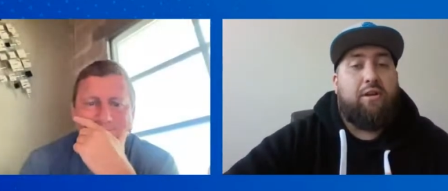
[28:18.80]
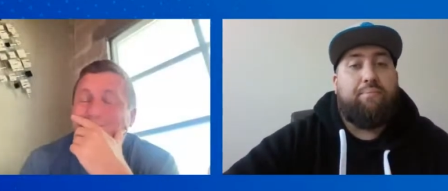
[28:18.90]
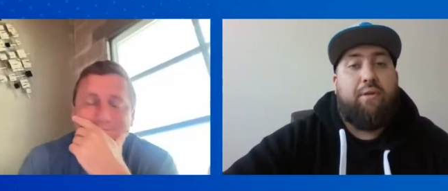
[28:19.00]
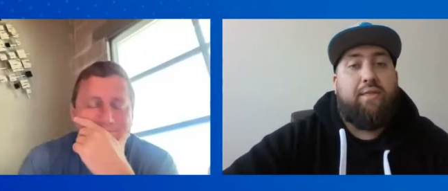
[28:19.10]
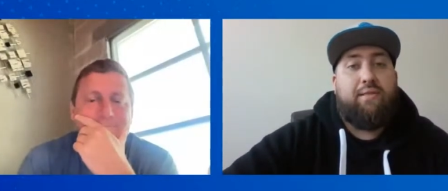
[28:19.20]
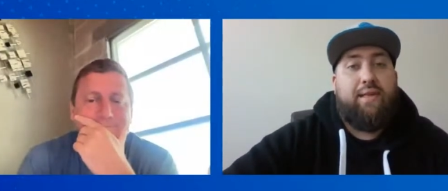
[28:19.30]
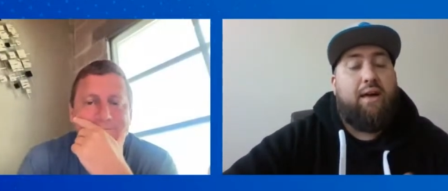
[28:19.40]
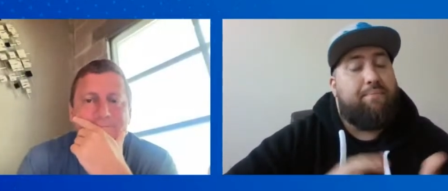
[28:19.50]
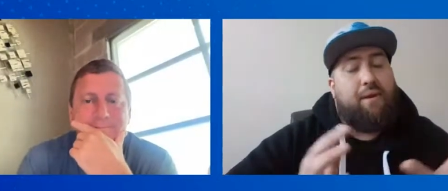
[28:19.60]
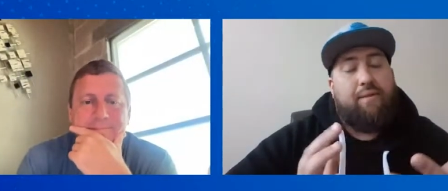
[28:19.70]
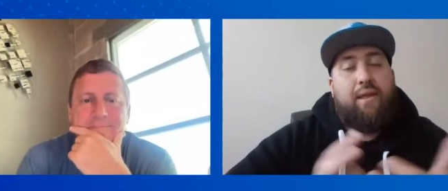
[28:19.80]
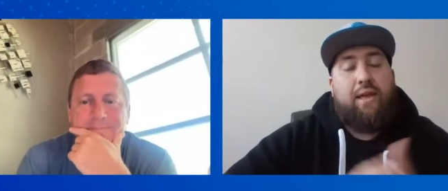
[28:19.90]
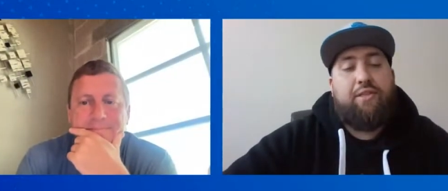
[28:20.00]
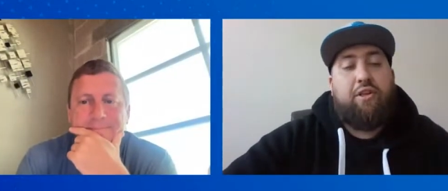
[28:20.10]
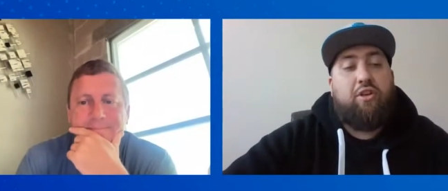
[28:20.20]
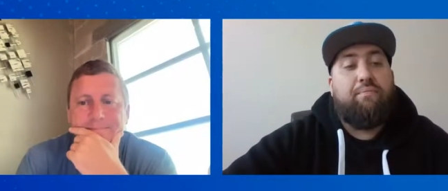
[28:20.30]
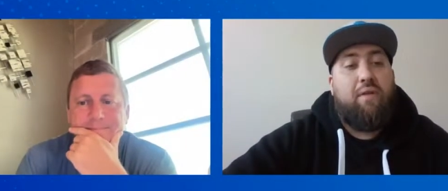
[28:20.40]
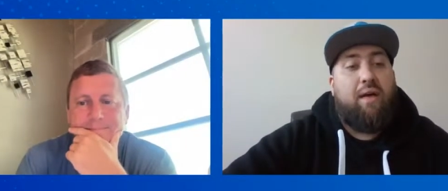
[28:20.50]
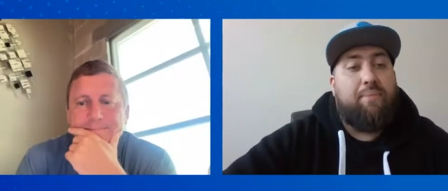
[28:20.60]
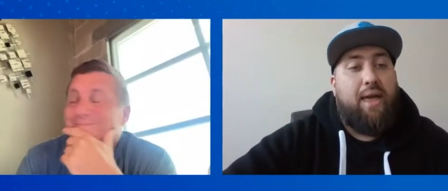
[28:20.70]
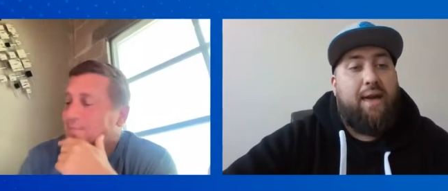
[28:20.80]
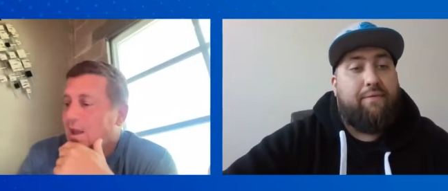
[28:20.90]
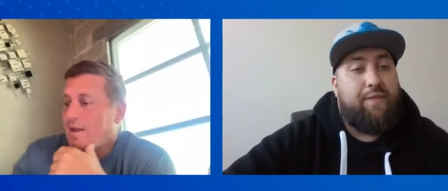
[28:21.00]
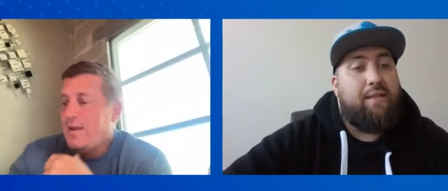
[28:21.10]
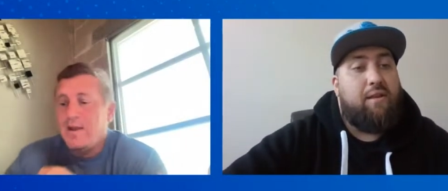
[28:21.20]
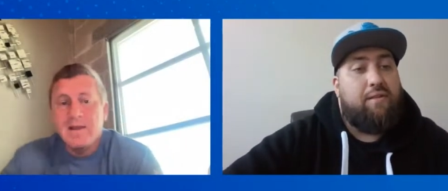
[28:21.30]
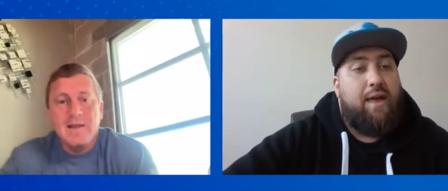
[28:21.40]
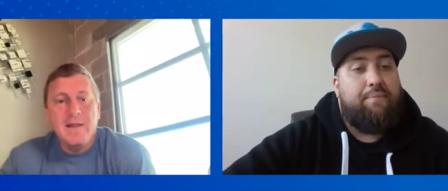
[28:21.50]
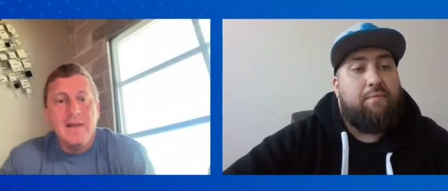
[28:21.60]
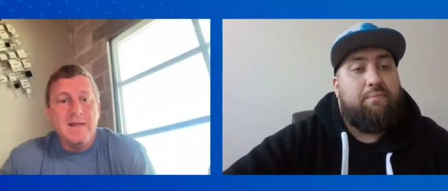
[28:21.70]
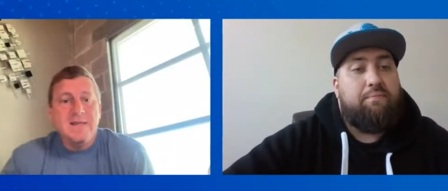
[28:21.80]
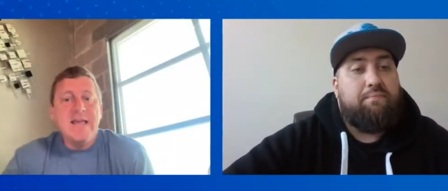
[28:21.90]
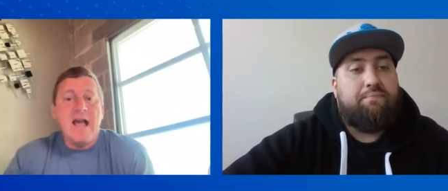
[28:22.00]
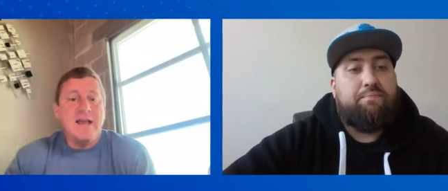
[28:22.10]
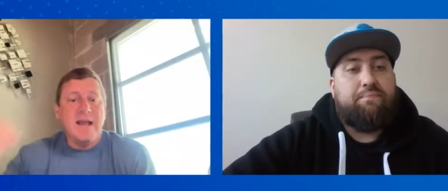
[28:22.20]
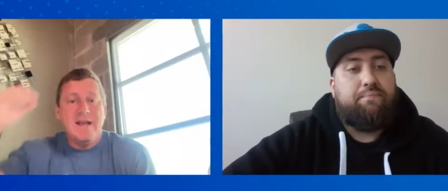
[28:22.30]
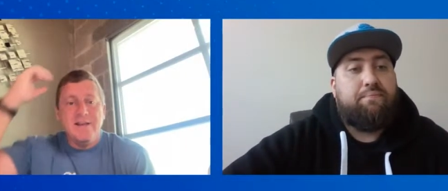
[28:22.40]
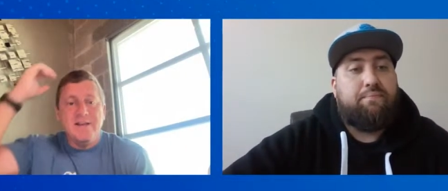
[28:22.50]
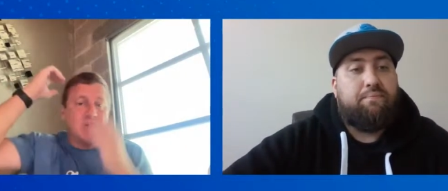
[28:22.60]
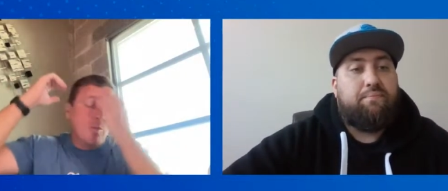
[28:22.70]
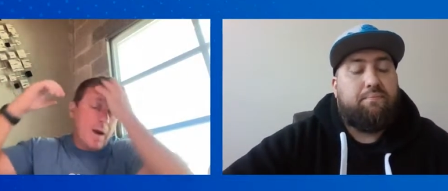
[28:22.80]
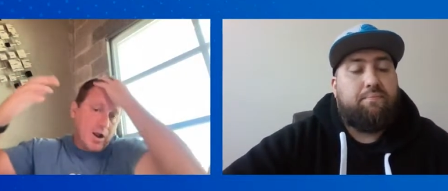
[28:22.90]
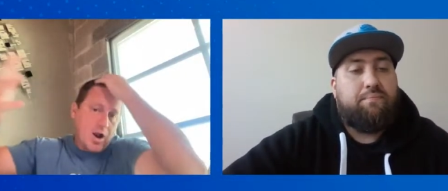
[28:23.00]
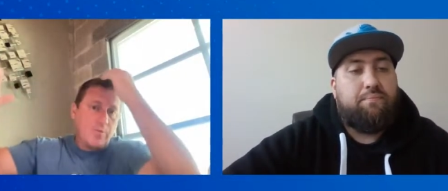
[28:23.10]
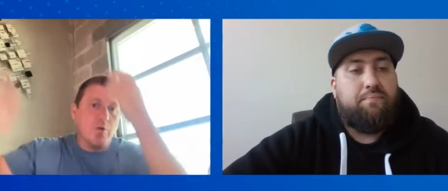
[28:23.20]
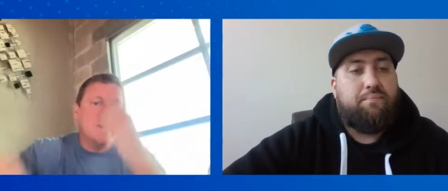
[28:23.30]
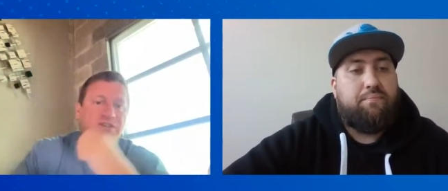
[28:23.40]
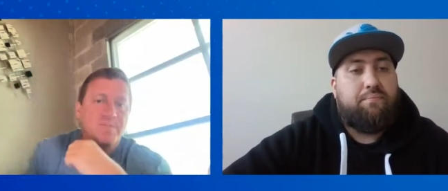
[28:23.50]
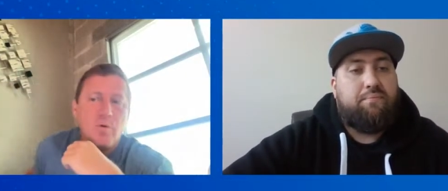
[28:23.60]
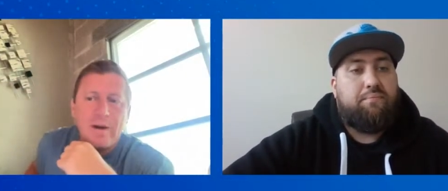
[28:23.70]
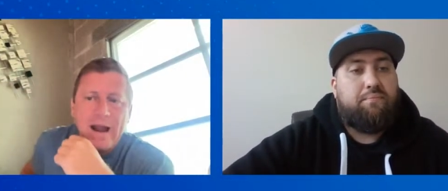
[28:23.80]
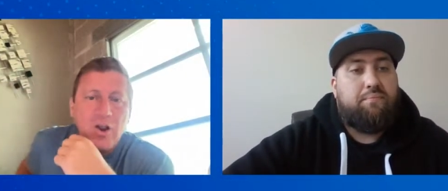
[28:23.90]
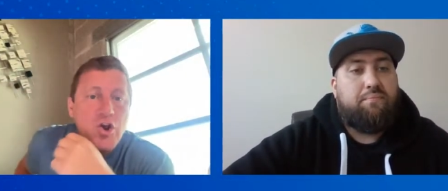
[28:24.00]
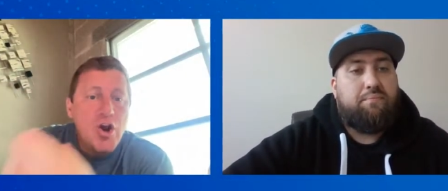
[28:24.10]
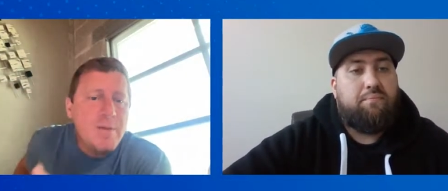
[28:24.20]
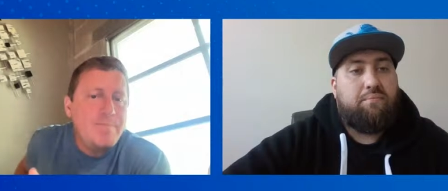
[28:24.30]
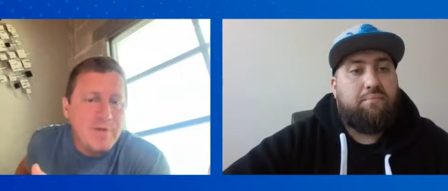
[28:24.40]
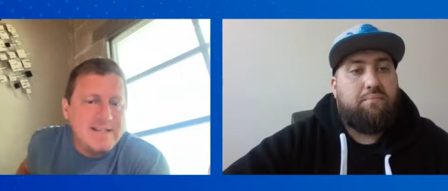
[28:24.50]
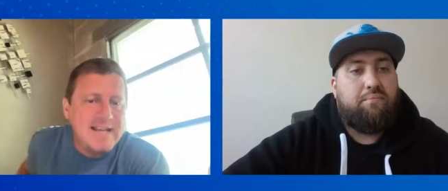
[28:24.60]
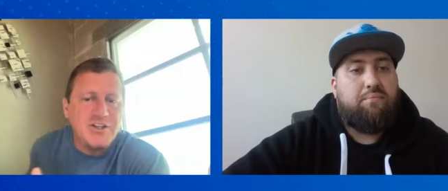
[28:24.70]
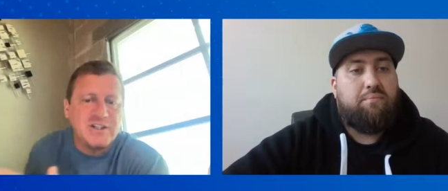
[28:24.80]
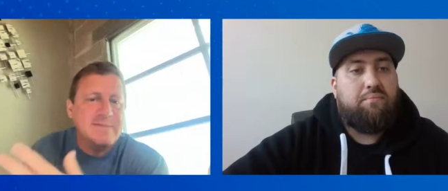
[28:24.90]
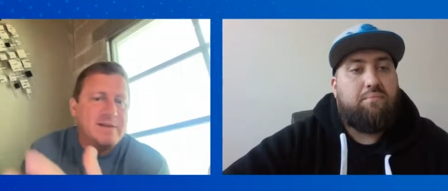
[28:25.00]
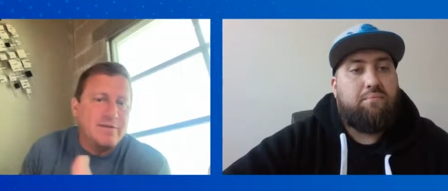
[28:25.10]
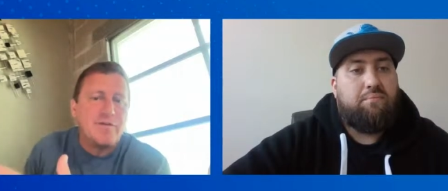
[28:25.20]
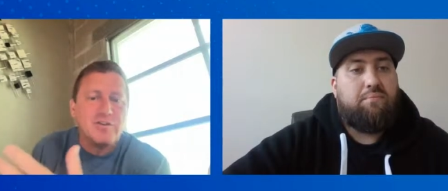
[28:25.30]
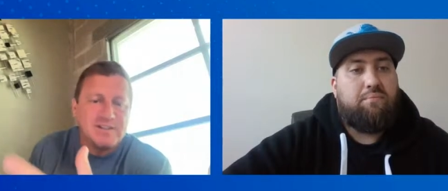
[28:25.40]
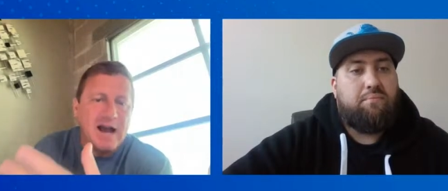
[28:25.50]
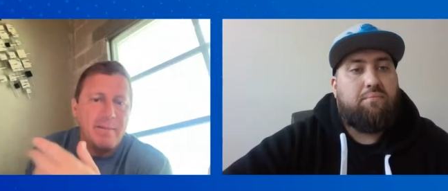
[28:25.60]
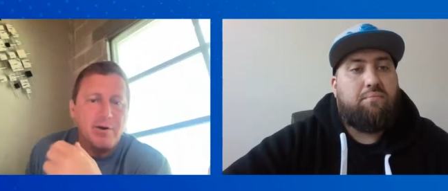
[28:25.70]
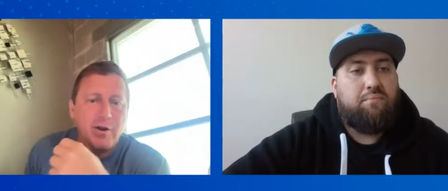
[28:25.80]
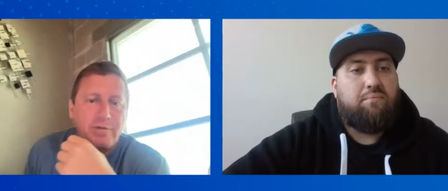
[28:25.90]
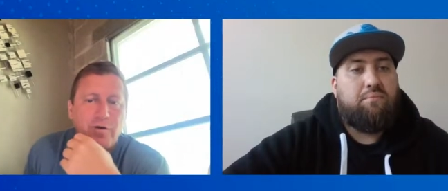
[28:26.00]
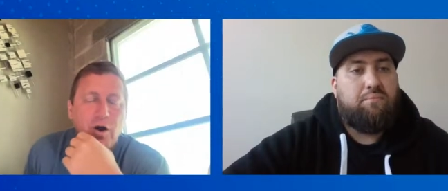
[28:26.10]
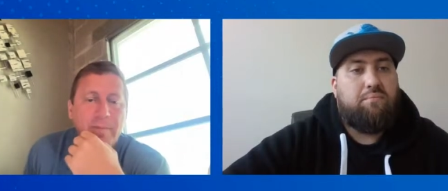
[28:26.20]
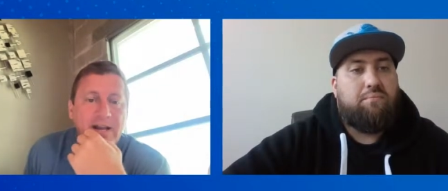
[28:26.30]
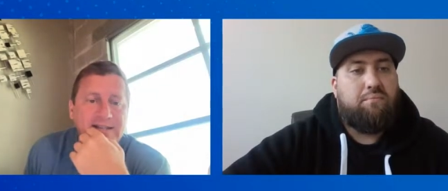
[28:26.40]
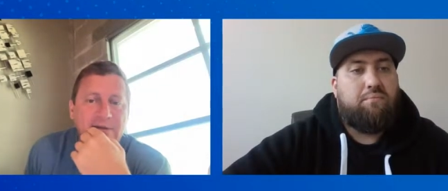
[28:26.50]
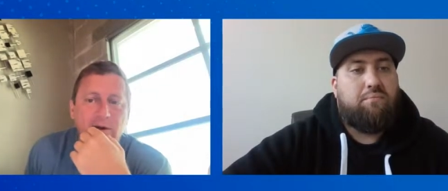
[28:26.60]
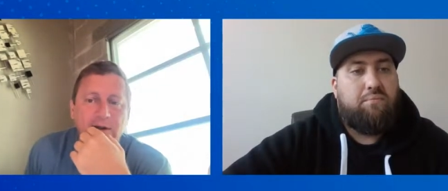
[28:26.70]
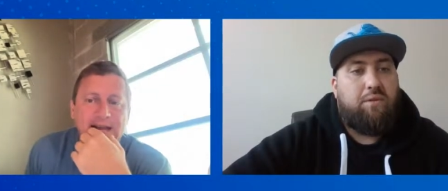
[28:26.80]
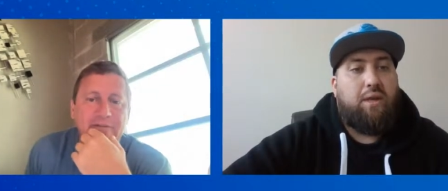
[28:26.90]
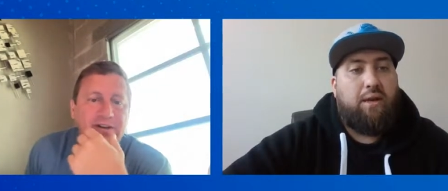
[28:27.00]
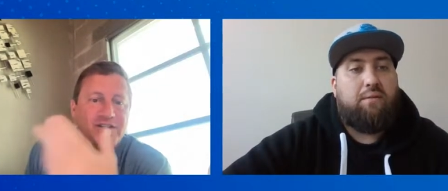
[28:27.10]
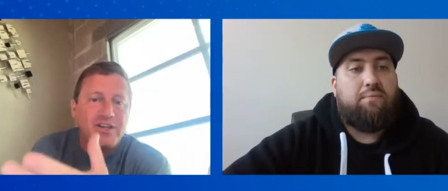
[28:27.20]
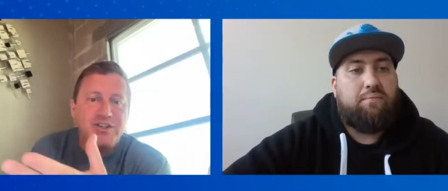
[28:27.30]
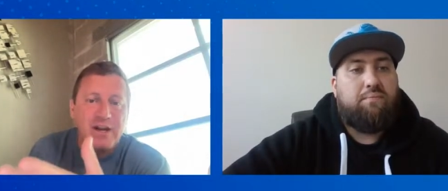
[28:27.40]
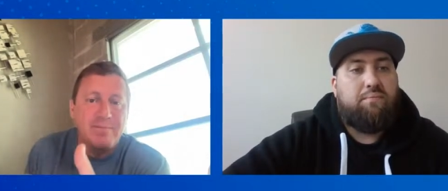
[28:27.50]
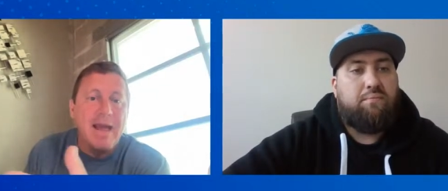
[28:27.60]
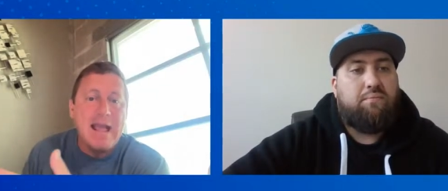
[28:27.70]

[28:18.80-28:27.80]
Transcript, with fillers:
Speaker 1: to play this out, but it's a good problem to have if that does happen.
Speaker 2: Yeah, and, and, so Montgomery, we should point out, could potentially be the first domino to fall because he wants yeah. to have a decision in